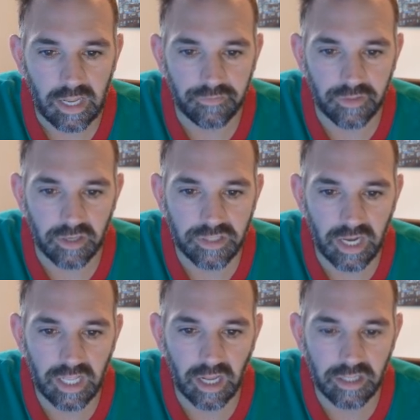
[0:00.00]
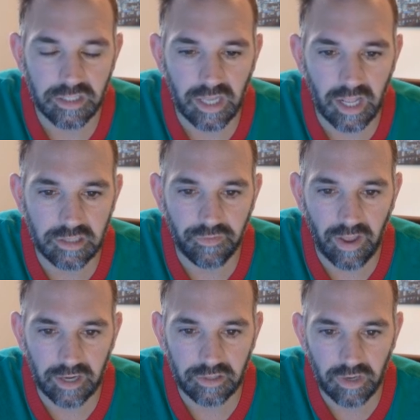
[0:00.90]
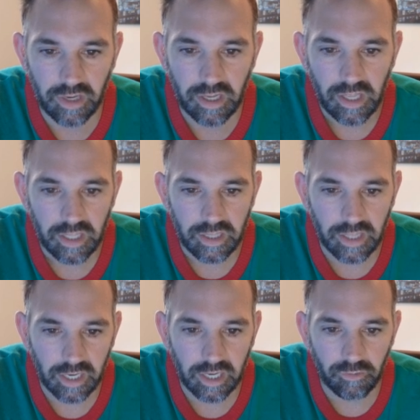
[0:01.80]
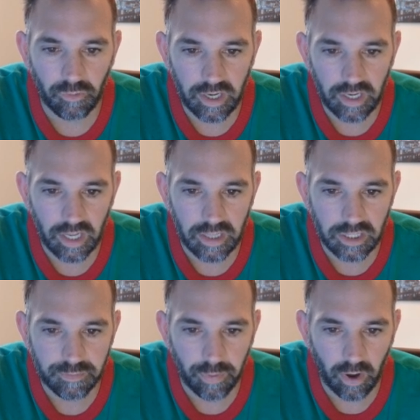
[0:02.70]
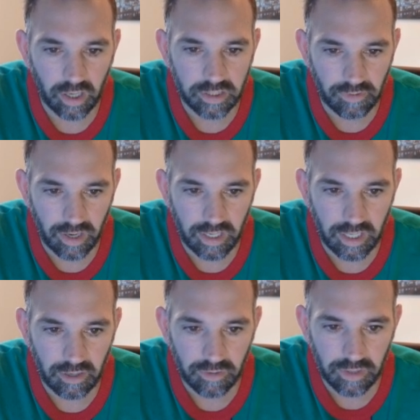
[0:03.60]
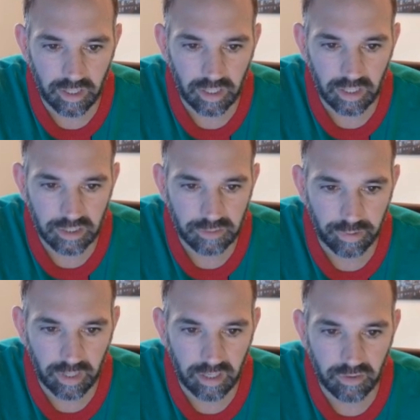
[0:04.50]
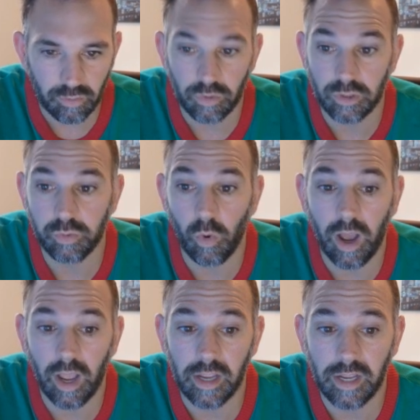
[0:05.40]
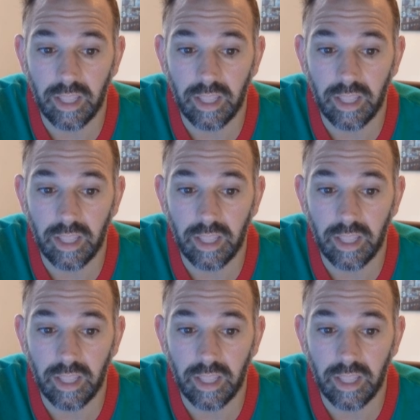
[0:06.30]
If there's any unsatisfactory, they're going to write in this box right here, and they're going to explain to us why.